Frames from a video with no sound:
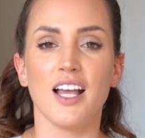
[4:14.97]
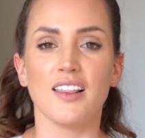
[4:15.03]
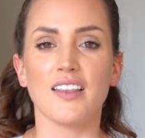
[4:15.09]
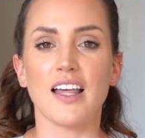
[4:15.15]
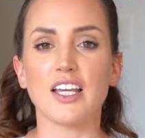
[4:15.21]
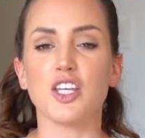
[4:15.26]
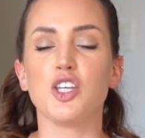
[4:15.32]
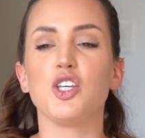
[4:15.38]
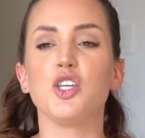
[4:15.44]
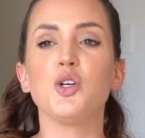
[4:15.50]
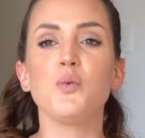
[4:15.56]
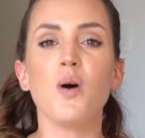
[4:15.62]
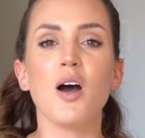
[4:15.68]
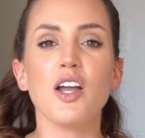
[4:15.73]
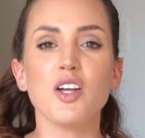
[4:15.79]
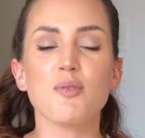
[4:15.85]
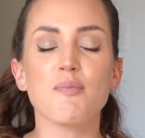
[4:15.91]
Like you
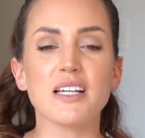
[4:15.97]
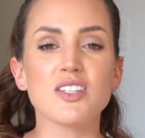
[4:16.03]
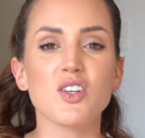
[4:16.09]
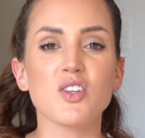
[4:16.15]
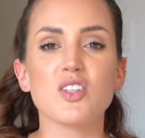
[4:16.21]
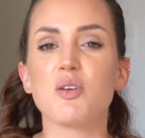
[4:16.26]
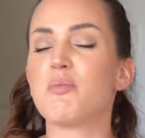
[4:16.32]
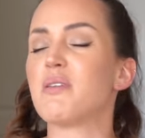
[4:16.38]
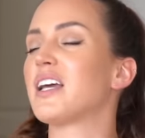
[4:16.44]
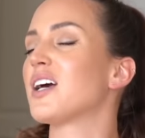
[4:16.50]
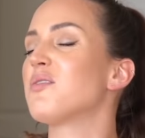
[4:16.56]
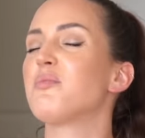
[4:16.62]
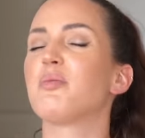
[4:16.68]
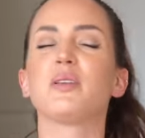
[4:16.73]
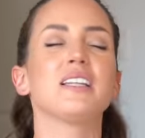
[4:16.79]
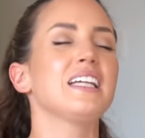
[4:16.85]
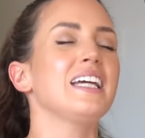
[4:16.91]
want your muscle to be
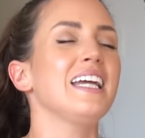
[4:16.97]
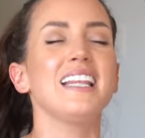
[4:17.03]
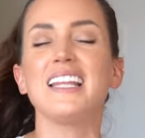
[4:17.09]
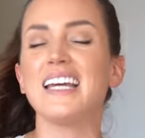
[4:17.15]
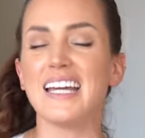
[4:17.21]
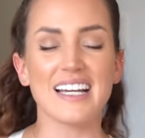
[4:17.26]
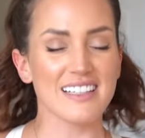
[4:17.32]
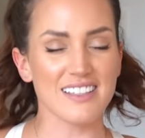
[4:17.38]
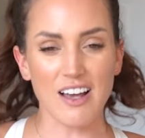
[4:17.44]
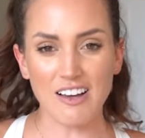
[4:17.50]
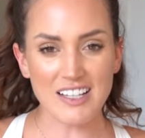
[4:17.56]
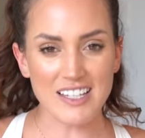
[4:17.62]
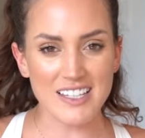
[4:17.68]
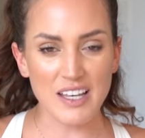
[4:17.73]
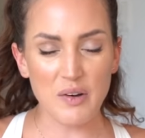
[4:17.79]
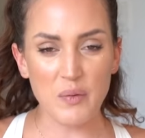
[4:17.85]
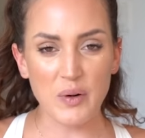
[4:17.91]
completely
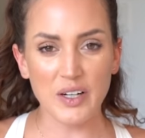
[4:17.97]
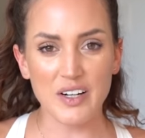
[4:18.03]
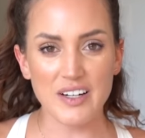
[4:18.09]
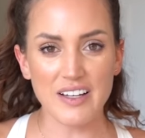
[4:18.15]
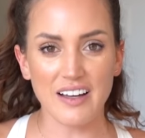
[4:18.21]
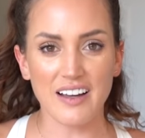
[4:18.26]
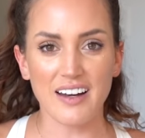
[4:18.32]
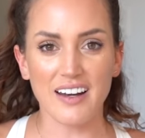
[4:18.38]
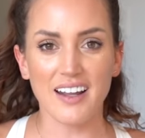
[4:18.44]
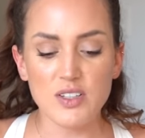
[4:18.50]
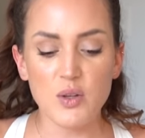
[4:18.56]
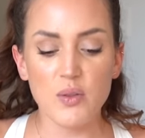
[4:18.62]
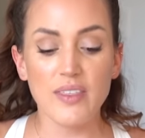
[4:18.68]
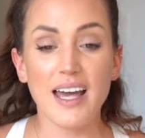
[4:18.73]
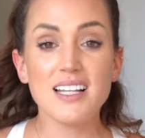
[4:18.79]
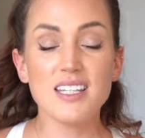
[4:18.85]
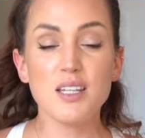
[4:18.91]
exhausted when you're done. So
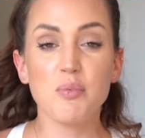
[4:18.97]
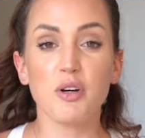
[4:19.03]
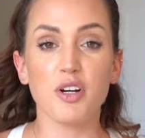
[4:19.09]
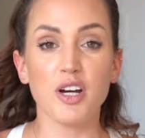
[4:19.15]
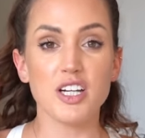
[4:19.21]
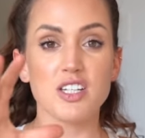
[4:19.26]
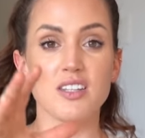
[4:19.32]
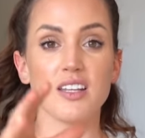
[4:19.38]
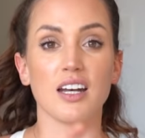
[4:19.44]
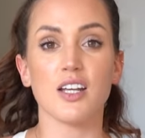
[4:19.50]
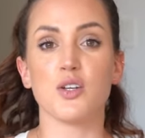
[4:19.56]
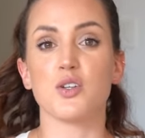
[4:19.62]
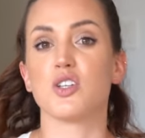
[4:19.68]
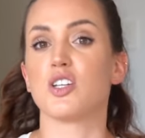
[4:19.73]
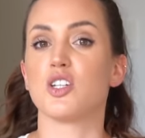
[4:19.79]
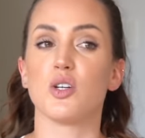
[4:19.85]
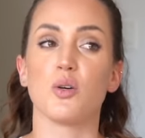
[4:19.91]
that's the progression that I
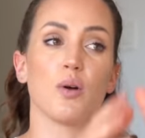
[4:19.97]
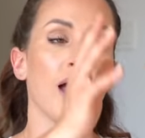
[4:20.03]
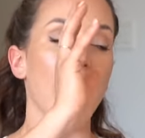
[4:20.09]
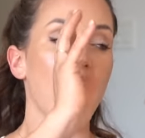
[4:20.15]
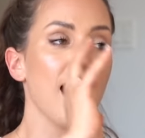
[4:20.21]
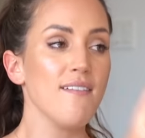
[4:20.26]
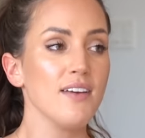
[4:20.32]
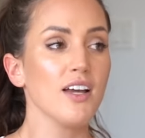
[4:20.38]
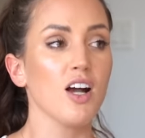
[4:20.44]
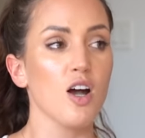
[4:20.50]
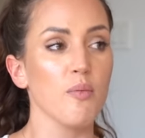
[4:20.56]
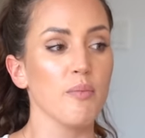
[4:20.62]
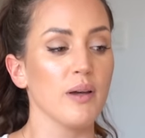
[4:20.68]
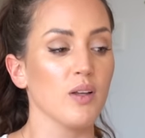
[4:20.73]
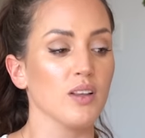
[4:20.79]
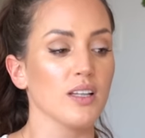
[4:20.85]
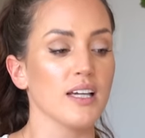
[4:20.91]
usually do. Heavy
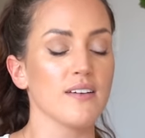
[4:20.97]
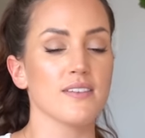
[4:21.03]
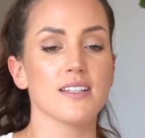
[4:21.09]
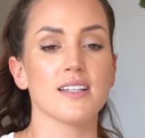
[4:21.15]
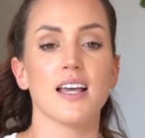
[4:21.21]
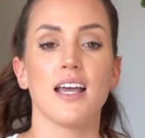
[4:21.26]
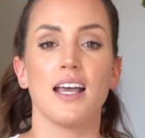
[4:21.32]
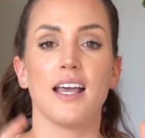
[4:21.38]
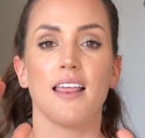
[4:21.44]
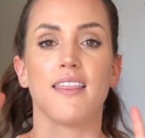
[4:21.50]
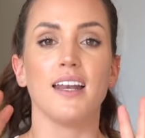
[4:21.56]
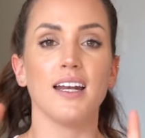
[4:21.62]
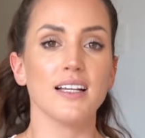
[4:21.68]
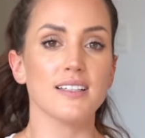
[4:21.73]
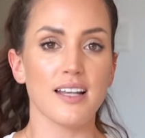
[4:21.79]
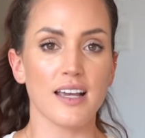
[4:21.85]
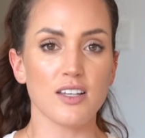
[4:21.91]
compound lifts, then
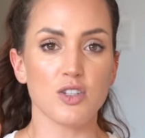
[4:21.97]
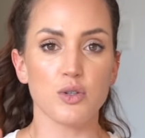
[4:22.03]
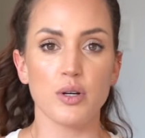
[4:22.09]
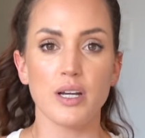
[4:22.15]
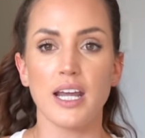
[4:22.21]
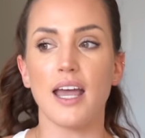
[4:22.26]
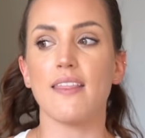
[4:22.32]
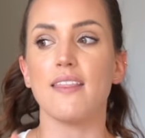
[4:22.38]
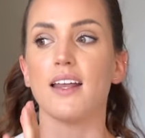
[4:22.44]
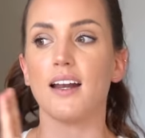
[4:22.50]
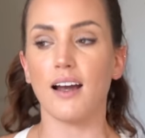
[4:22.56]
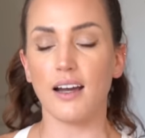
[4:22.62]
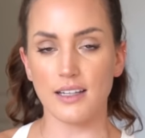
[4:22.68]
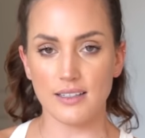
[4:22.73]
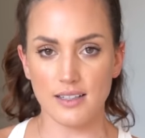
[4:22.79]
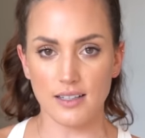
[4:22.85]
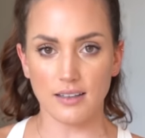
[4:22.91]
accessory, and then
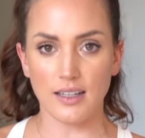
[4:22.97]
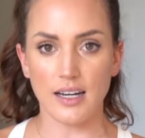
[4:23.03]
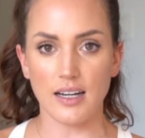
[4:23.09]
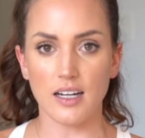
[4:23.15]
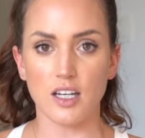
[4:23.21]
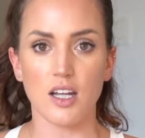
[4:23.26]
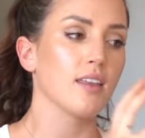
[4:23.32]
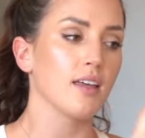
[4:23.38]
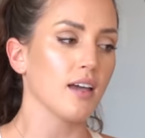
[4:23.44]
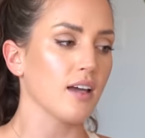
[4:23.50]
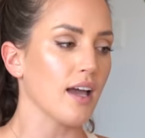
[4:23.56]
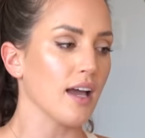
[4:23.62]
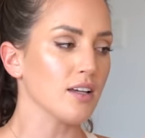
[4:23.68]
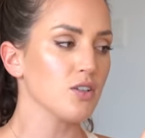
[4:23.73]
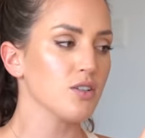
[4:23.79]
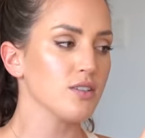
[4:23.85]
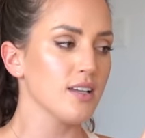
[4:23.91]
isolated. The
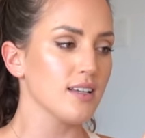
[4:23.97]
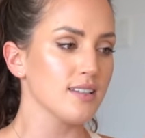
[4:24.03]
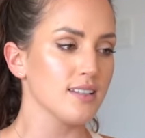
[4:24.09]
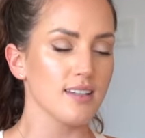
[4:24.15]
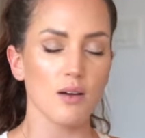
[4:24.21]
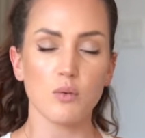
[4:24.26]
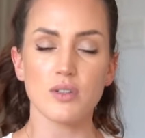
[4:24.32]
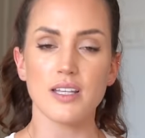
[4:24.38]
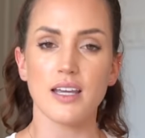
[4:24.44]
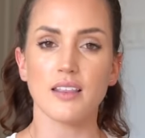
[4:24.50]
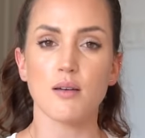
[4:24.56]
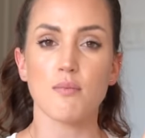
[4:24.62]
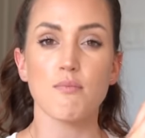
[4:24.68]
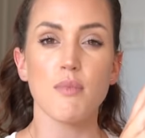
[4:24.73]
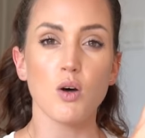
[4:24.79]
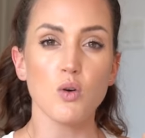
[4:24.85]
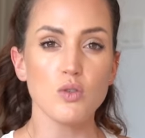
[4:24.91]
exercises that will take the
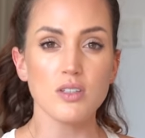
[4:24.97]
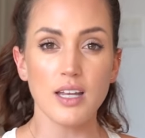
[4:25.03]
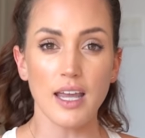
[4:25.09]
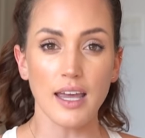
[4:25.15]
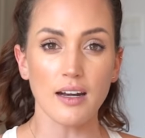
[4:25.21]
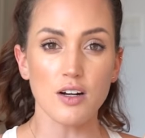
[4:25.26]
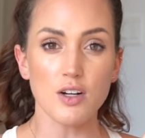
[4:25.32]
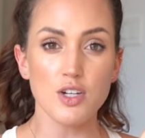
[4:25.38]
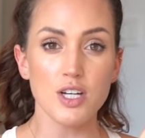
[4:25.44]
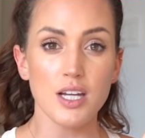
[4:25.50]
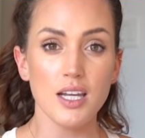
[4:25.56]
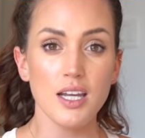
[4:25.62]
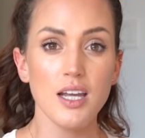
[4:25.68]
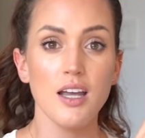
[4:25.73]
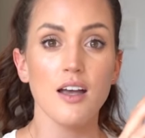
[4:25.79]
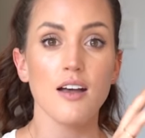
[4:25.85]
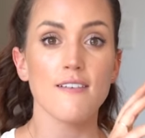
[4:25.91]
most
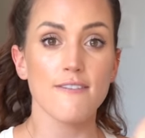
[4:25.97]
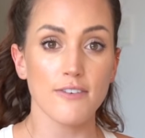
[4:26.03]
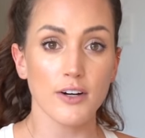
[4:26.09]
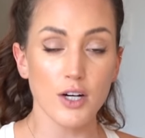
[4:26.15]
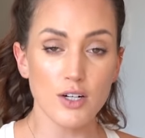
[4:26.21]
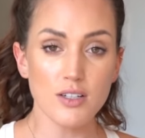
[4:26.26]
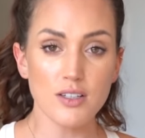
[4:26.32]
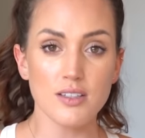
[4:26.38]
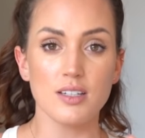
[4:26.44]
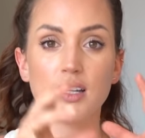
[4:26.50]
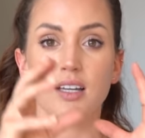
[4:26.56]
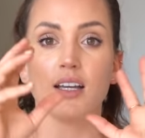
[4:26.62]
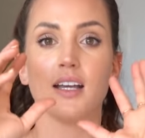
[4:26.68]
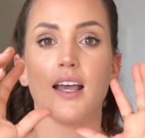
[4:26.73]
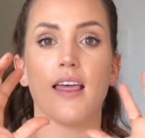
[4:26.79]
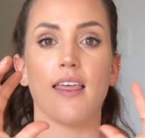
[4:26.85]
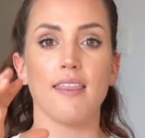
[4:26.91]
energy first,
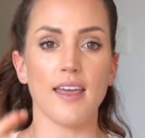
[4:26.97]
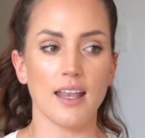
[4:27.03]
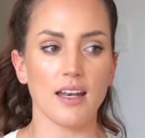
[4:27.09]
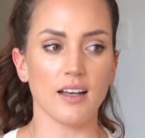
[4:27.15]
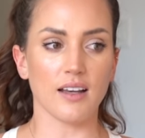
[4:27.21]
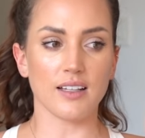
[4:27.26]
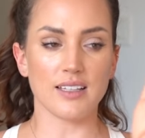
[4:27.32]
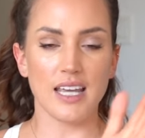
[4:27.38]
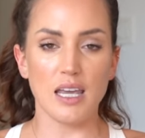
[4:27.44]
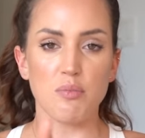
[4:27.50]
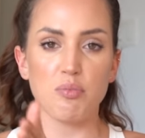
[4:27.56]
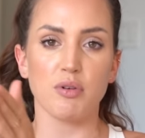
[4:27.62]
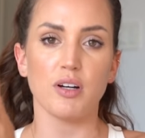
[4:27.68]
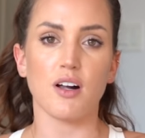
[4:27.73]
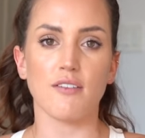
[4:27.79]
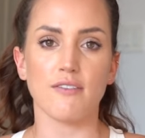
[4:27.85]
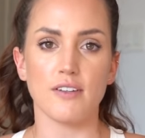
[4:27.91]
and then
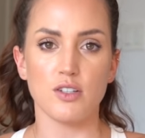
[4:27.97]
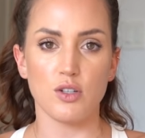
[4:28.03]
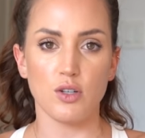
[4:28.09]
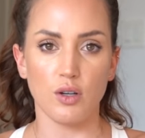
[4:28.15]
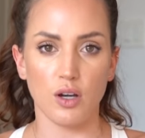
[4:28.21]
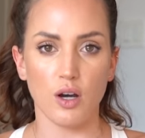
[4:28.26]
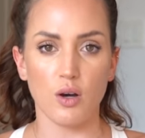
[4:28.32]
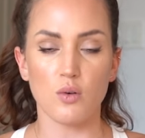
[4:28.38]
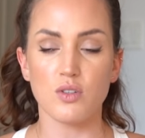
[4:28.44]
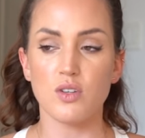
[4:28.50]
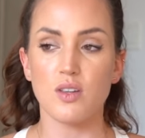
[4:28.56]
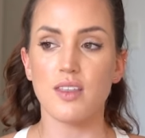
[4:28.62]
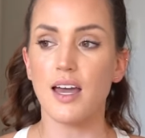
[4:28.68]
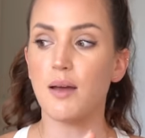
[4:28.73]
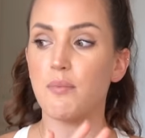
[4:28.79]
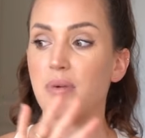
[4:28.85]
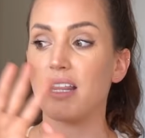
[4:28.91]
taper it off as you go so
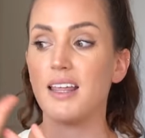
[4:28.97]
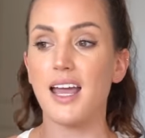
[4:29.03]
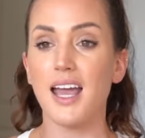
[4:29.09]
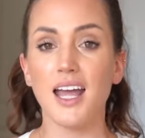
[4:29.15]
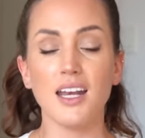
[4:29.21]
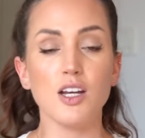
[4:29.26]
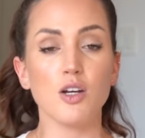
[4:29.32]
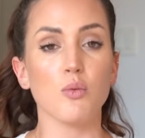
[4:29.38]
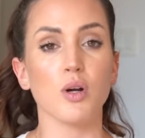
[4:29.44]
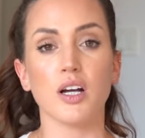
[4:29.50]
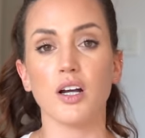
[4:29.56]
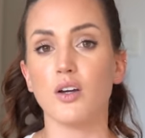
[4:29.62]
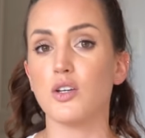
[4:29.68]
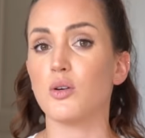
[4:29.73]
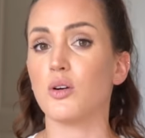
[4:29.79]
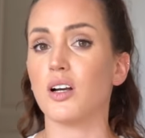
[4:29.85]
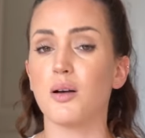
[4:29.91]
that by the end of your
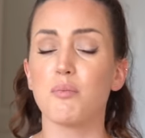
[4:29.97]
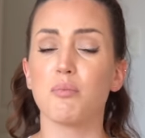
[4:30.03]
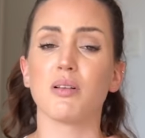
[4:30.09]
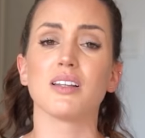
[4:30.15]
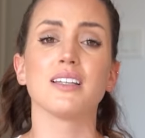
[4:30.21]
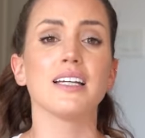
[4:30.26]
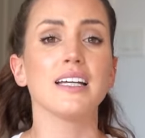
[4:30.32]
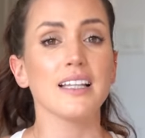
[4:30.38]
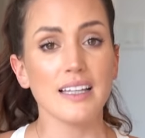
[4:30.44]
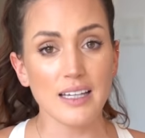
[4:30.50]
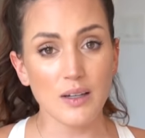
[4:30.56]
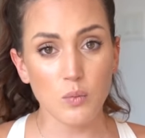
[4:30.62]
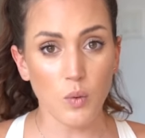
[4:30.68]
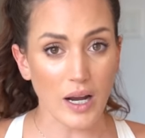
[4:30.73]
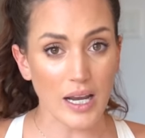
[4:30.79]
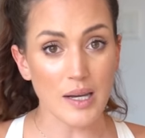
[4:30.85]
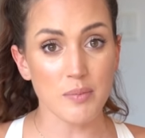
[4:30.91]
workout, you are completely
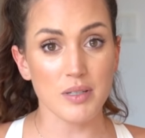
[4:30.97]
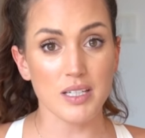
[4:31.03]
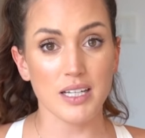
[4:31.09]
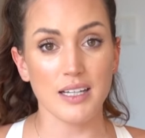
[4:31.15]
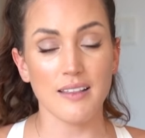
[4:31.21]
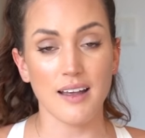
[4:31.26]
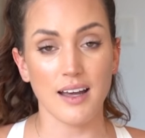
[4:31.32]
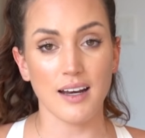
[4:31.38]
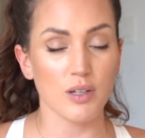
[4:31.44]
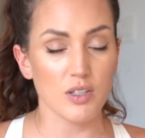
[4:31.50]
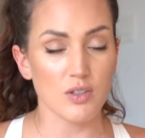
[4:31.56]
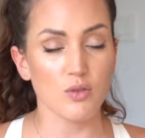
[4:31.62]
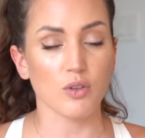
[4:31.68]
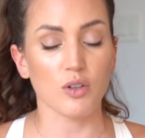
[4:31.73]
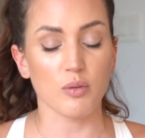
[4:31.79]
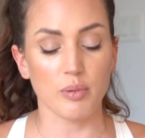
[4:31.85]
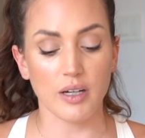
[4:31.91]
wiped in that
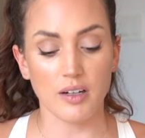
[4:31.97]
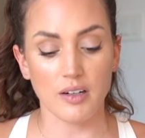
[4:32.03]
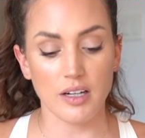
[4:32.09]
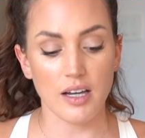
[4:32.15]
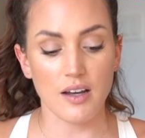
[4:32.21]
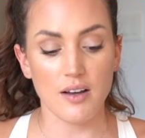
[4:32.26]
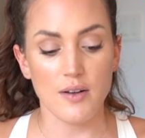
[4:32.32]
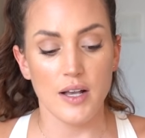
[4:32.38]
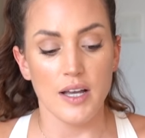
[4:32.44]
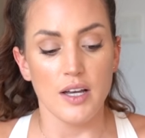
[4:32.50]
muscle group area.